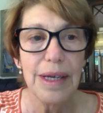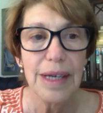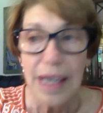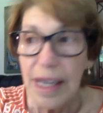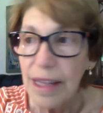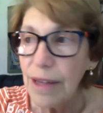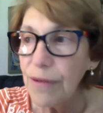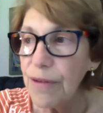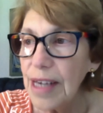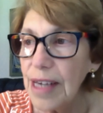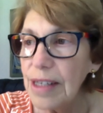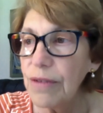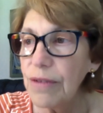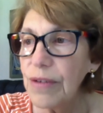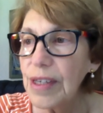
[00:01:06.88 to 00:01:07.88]
In the
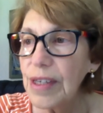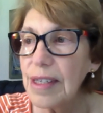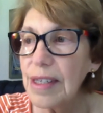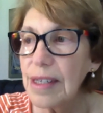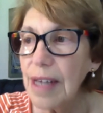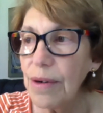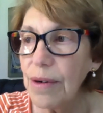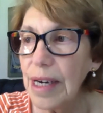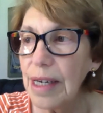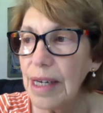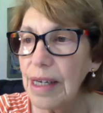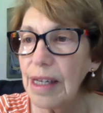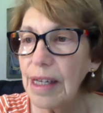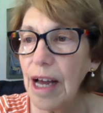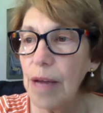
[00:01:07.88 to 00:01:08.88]
face of
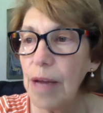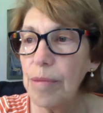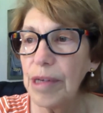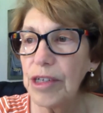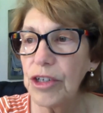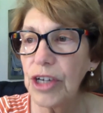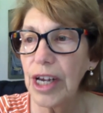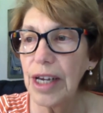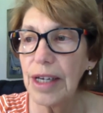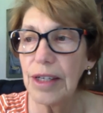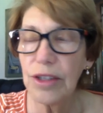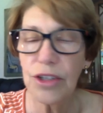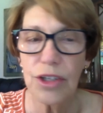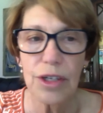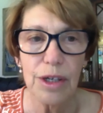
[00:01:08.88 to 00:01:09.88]
accelerating climate
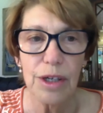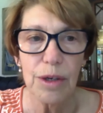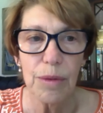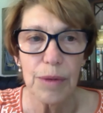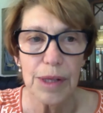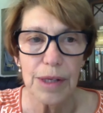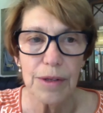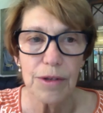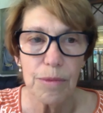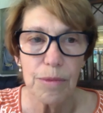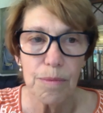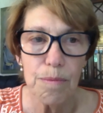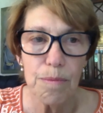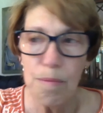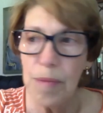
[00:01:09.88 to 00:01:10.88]
change, with its
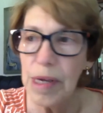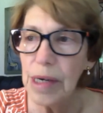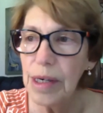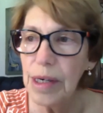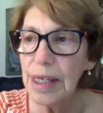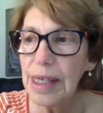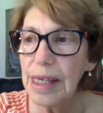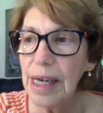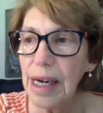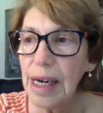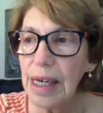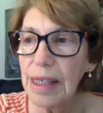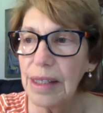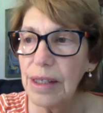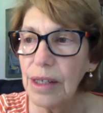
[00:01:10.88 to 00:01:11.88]
myriad
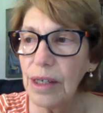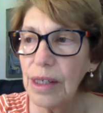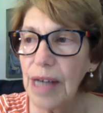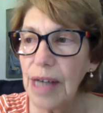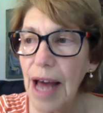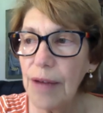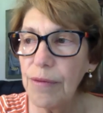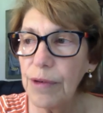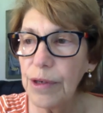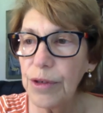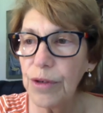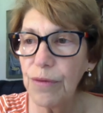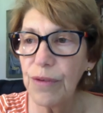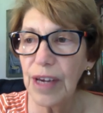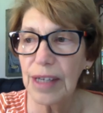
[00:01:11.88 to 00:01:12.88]
adverse
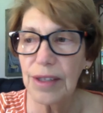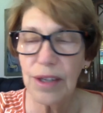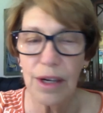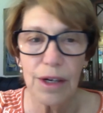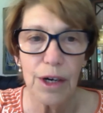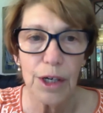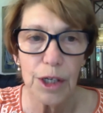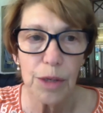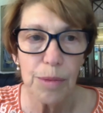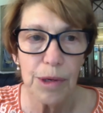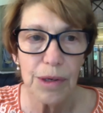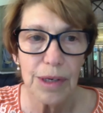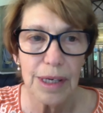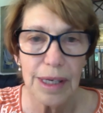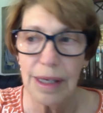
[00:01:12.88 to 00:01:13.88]
effects on our
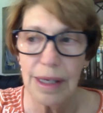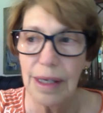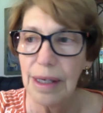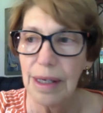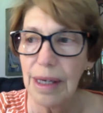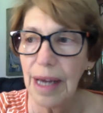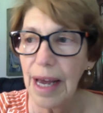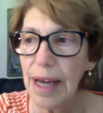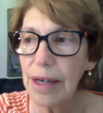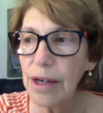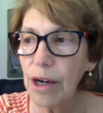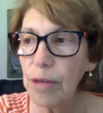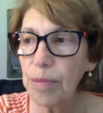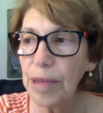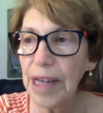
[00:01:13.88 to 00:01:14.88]
community and
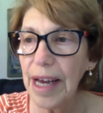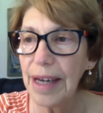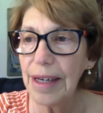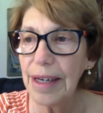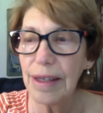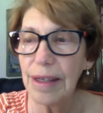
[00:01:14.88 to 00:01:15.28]
our planet,